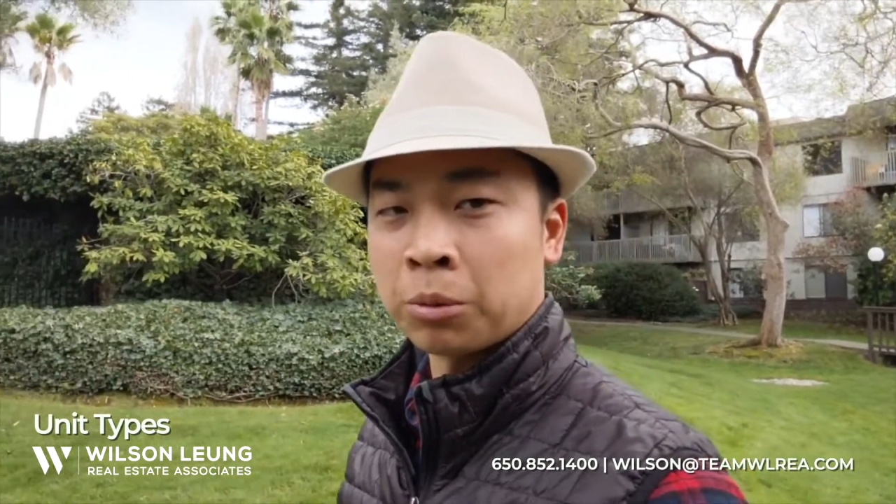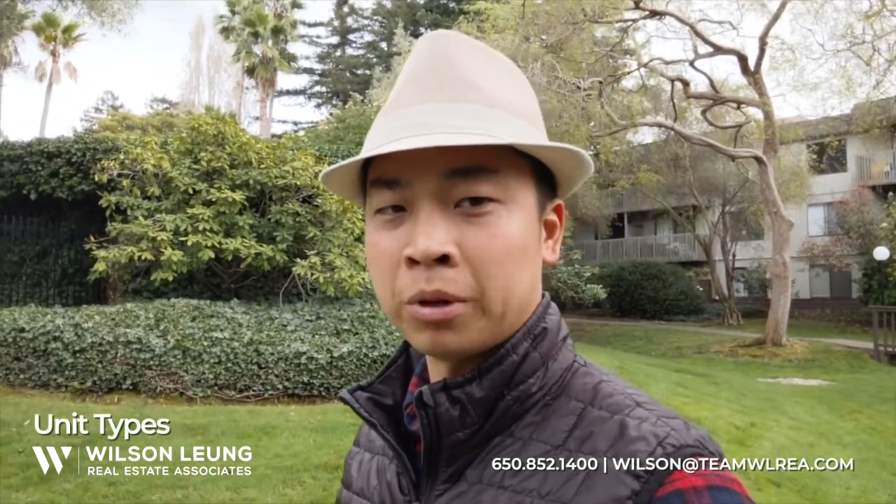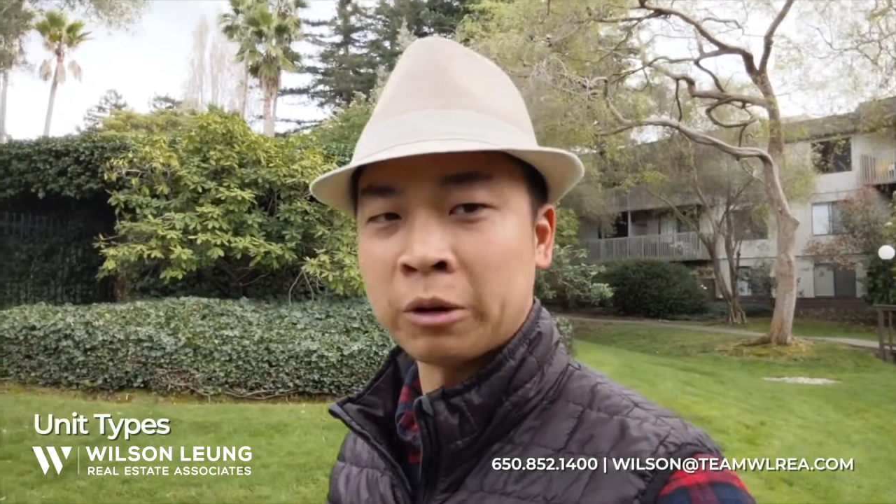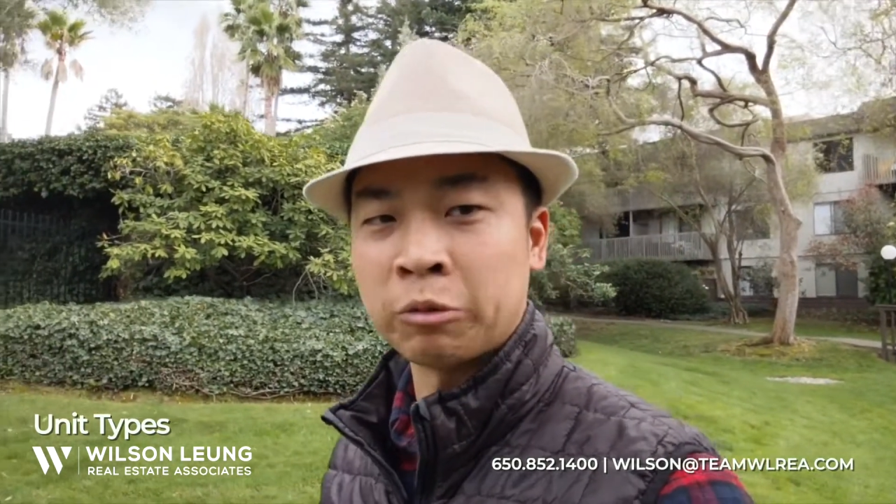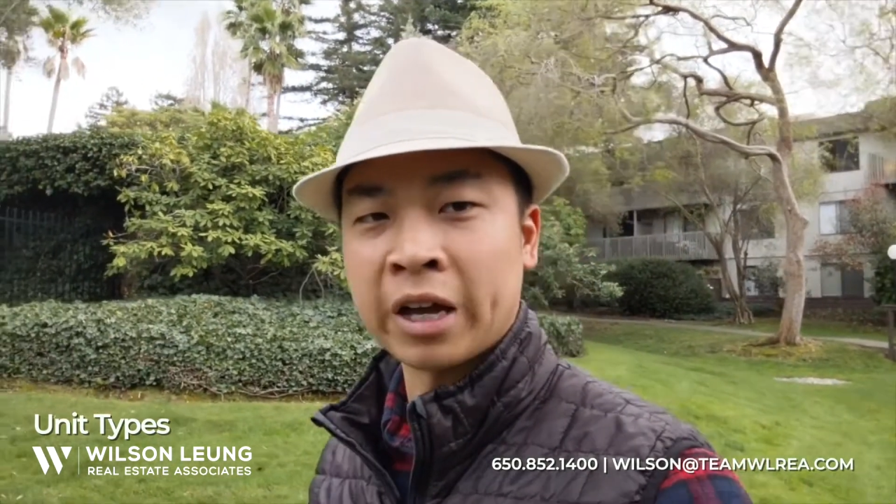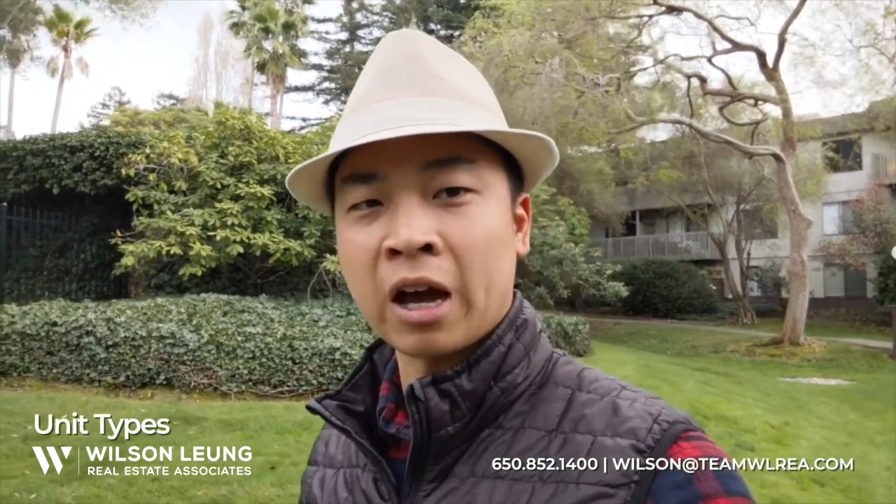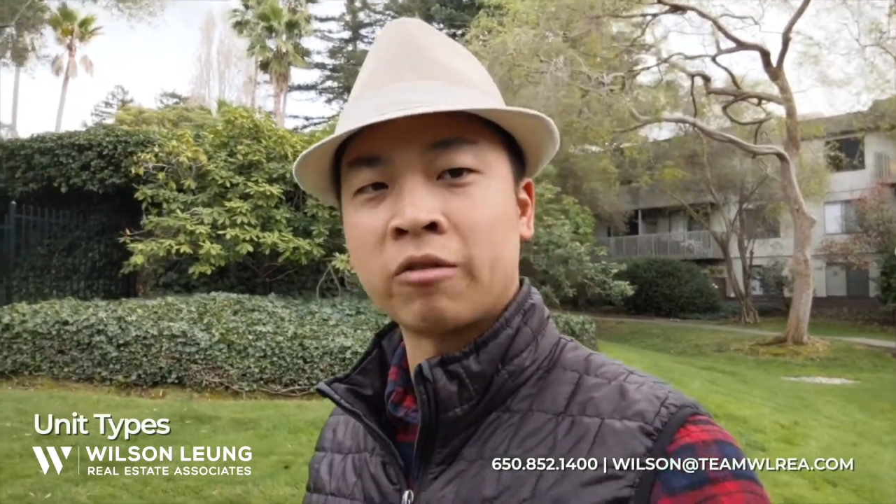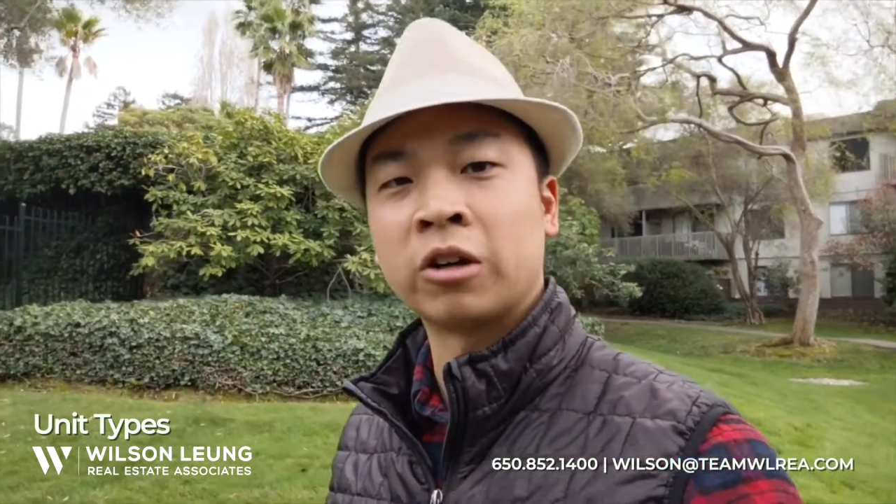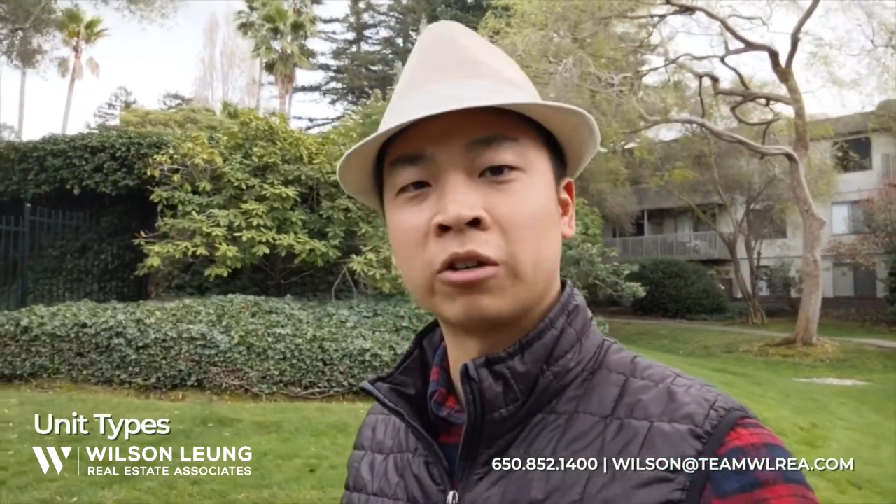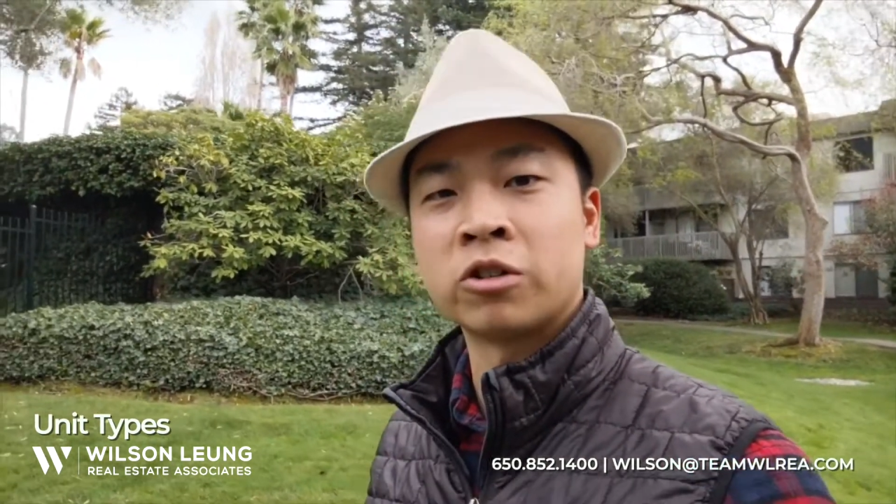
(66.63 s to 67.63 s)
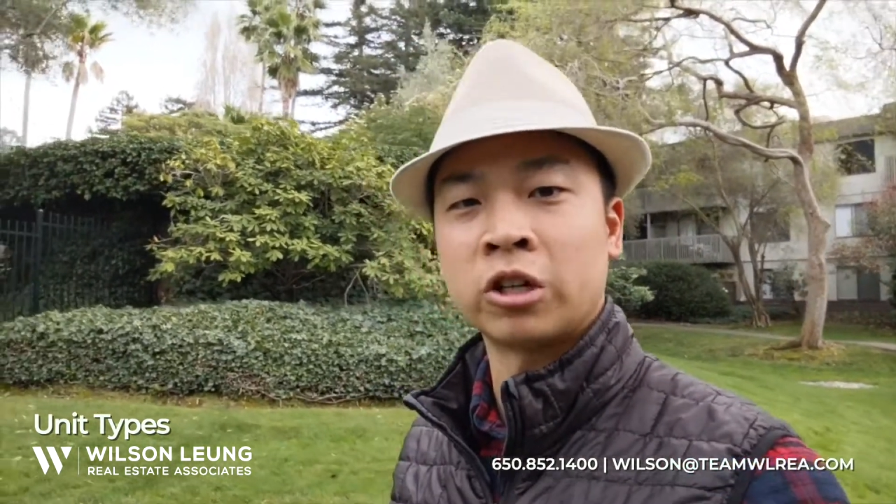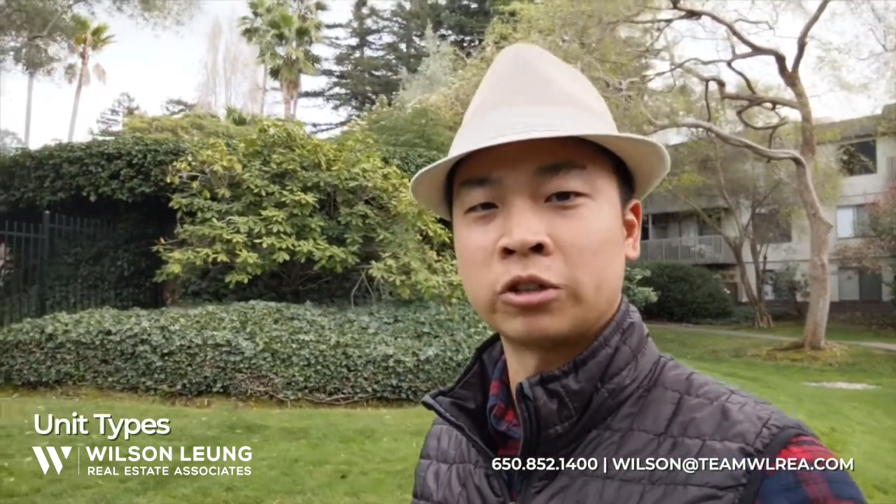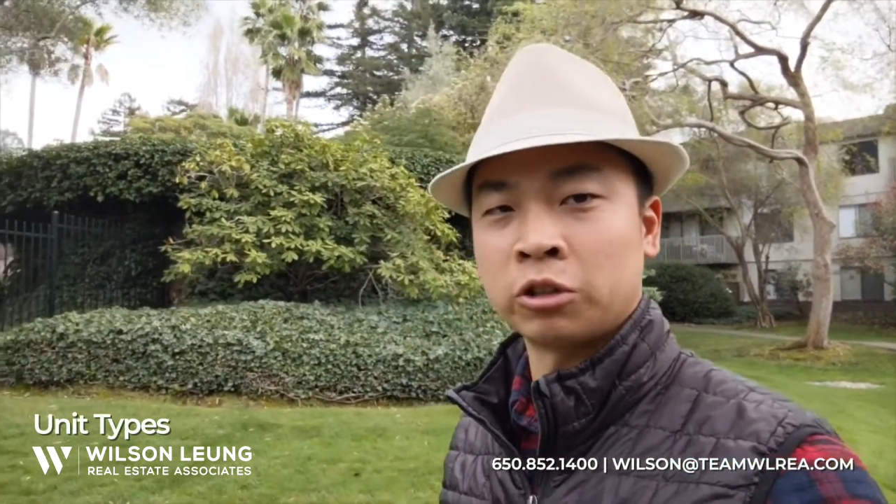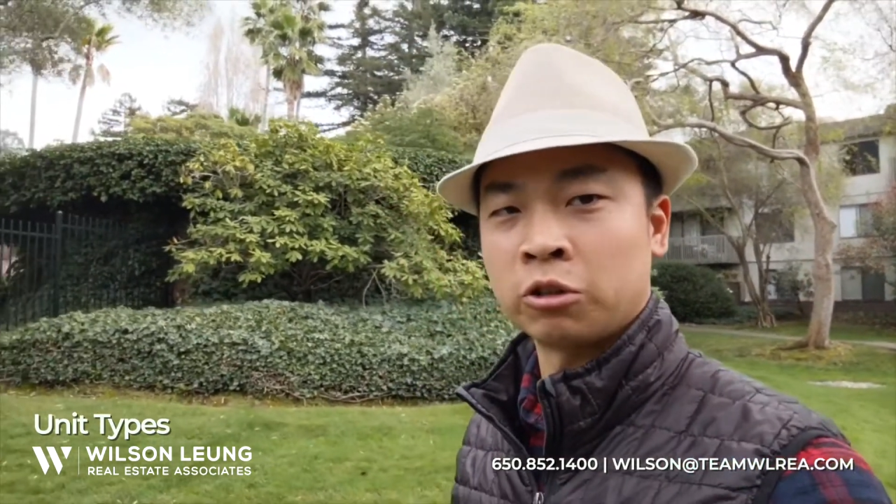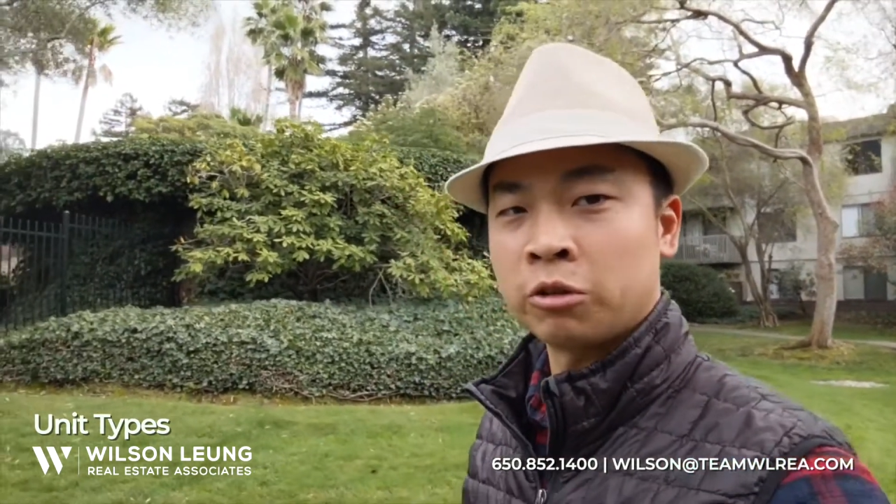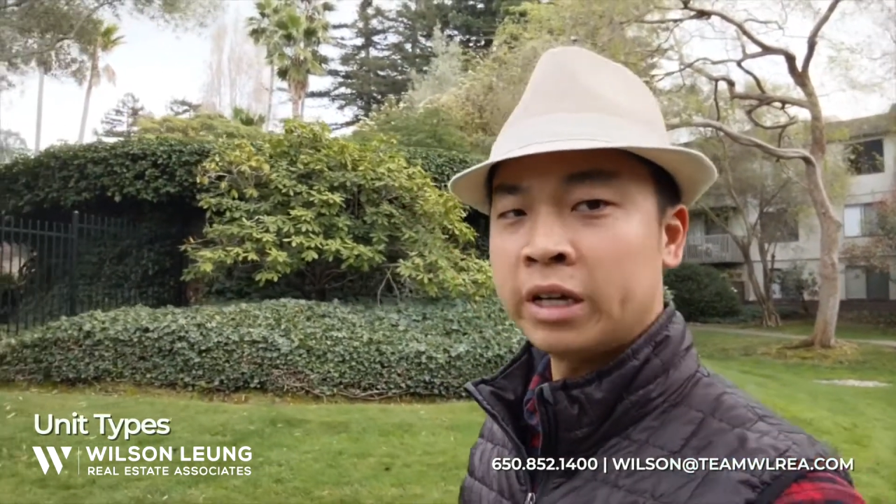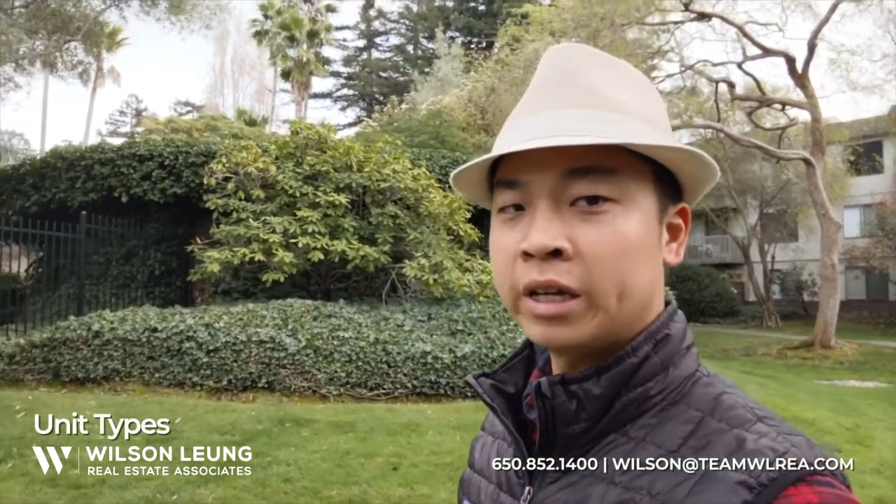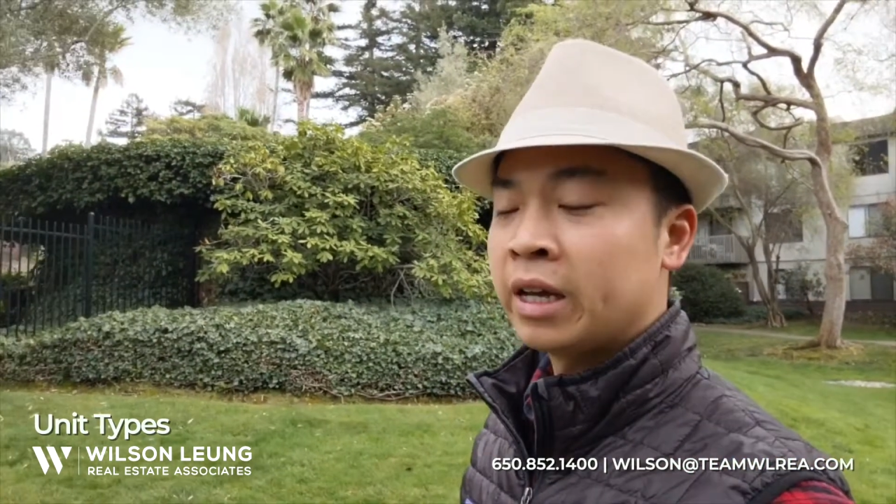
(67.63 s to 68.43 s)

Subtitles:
plan we have here in Shelter Creek.